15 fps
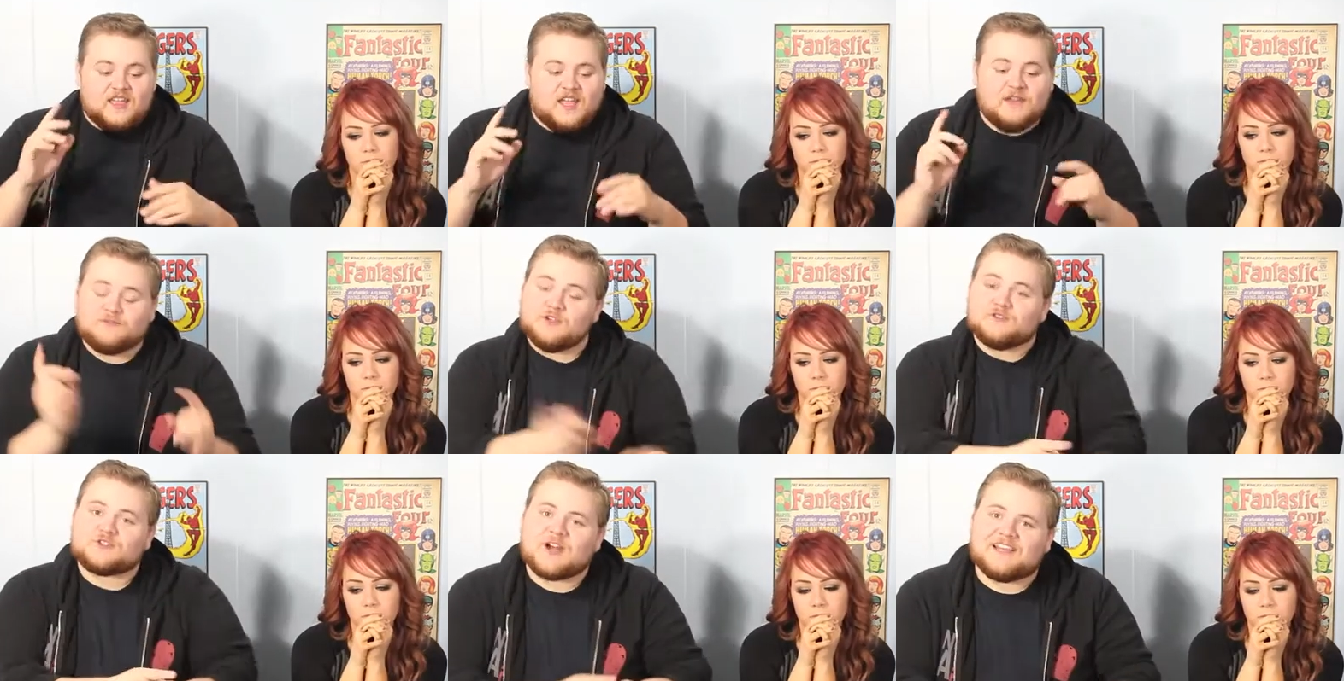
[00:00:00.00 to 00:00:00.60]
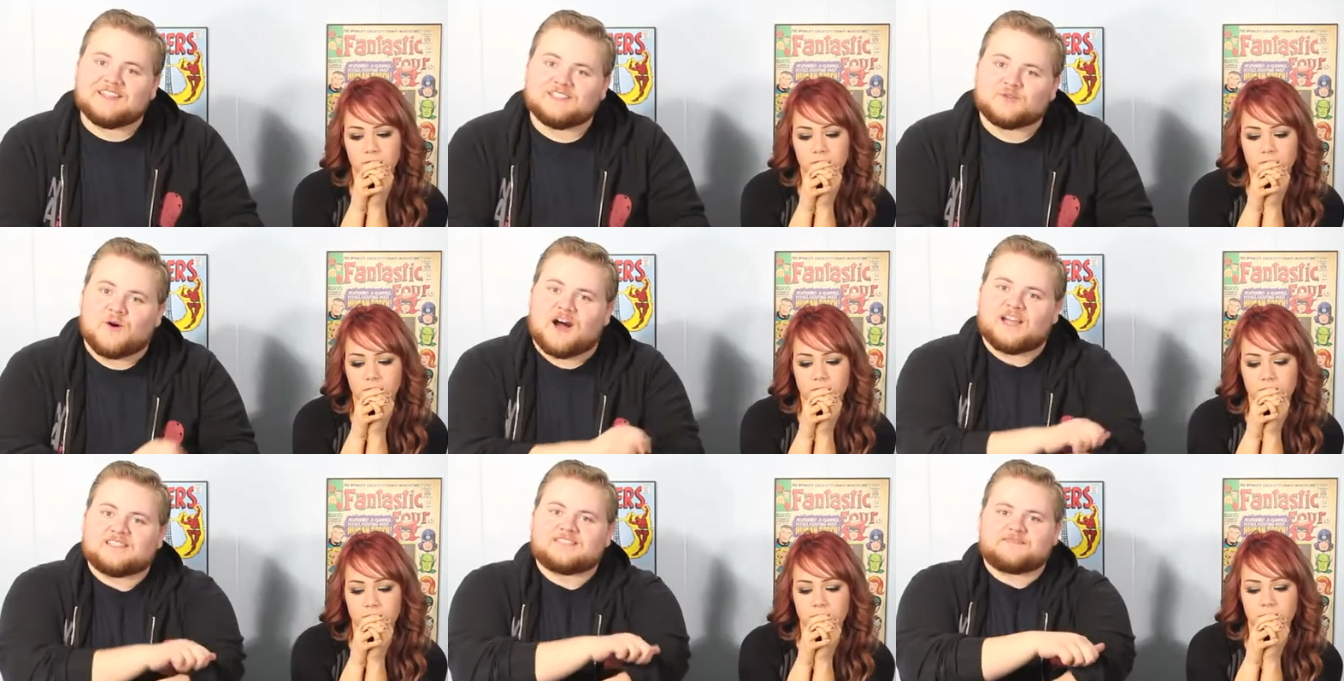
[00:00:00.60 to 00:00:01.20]
Speaker 1: If you tried these
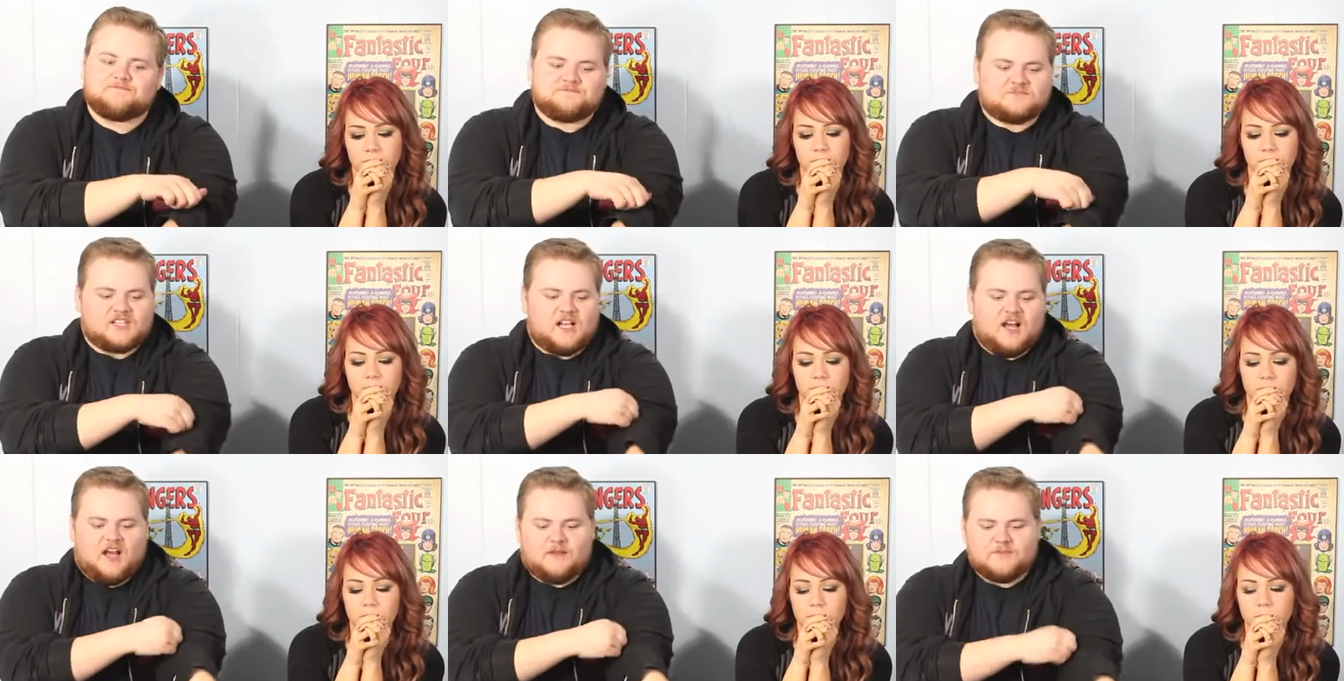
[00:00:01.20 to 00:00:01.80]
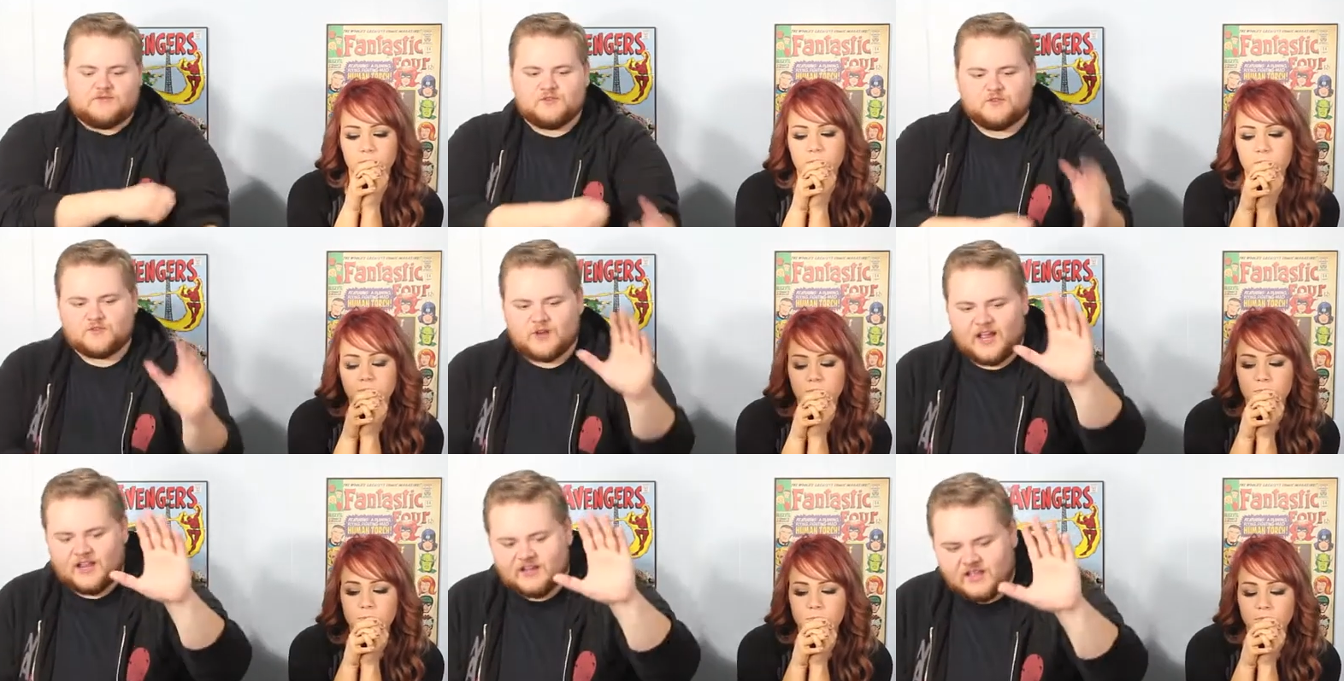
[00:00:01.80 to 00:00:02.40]
wines, um, if you
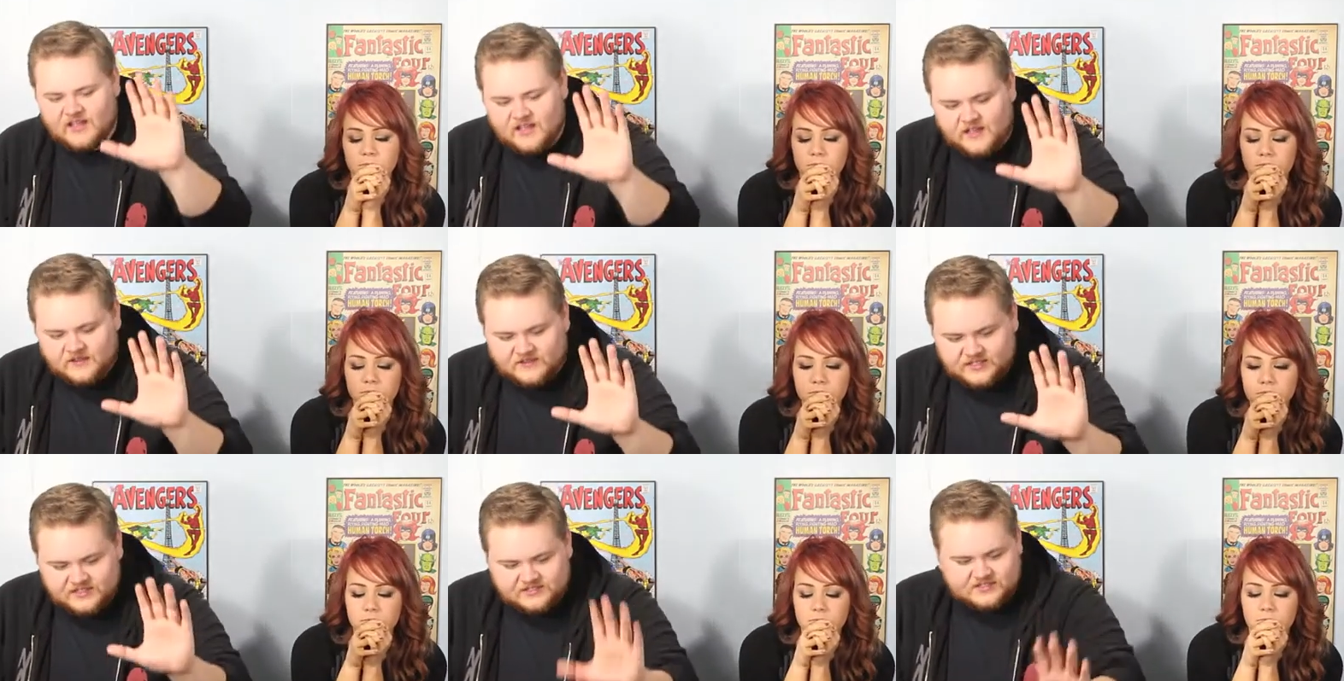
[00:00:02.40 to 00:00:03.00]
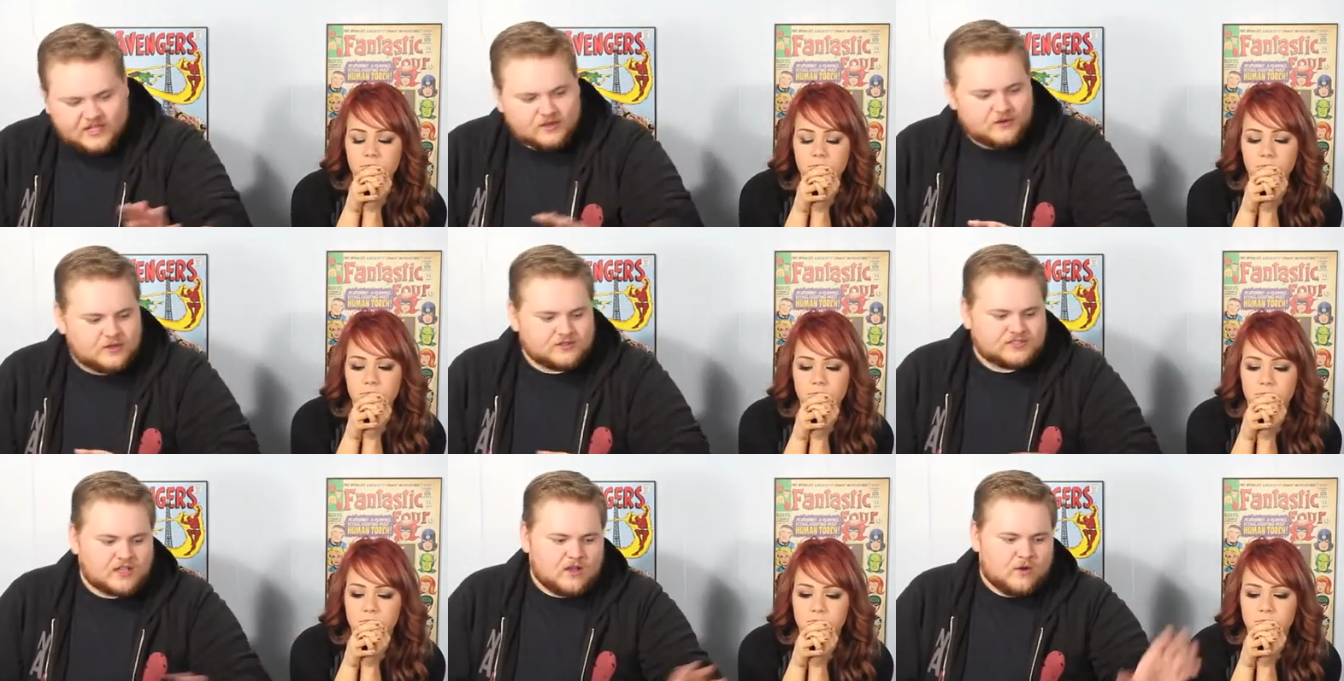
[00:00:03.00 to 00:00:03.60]
tried the Stella
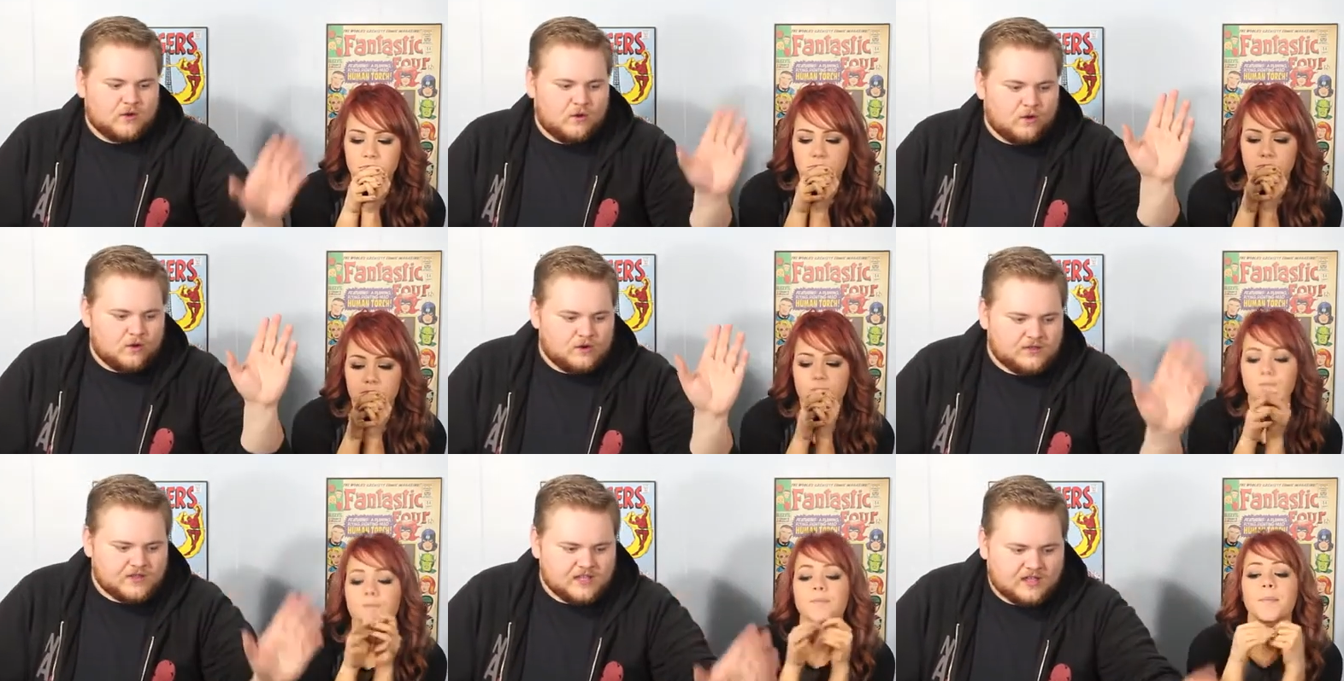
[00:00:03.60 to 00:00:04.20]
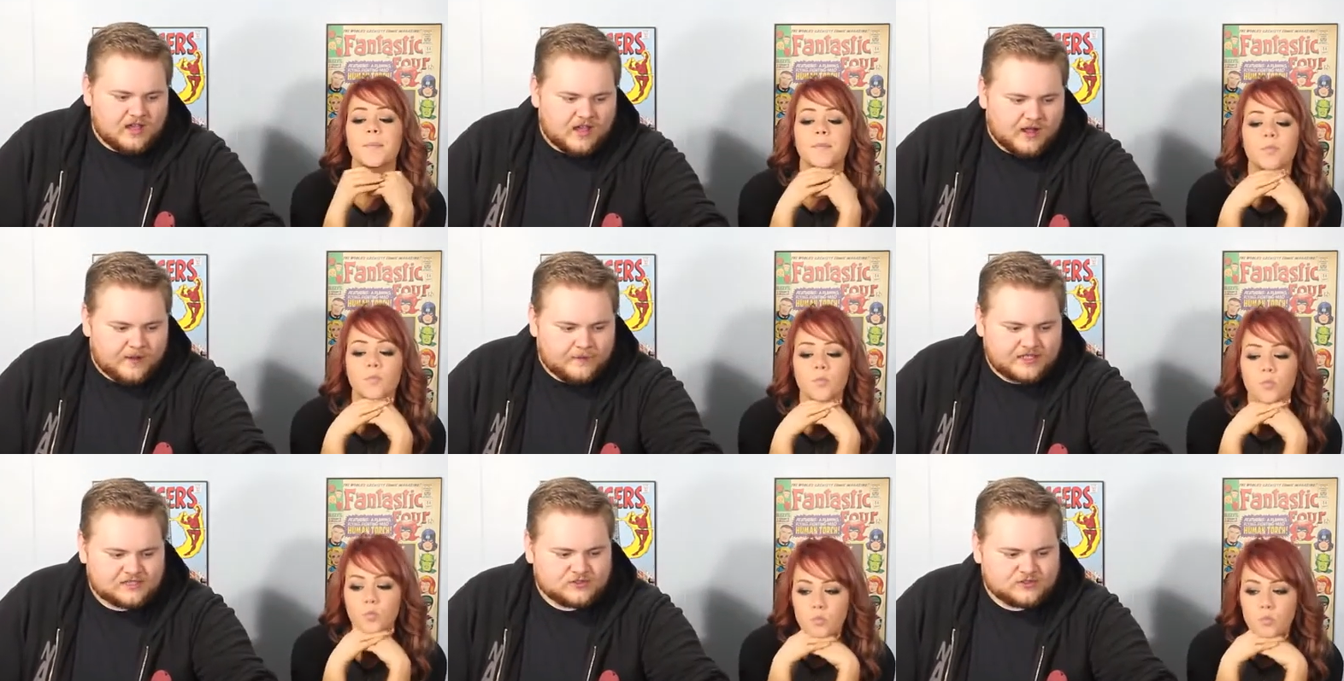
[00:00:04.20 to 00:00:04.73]
Rosa or the um,